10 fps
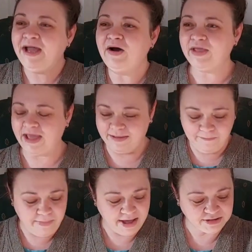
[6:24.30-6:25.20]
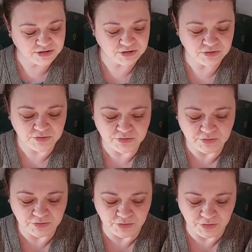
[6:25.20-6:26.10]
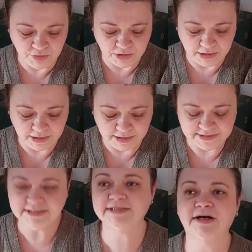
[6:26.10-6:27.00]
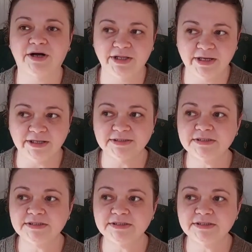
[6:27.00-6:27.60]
Okay, back to this cardigan.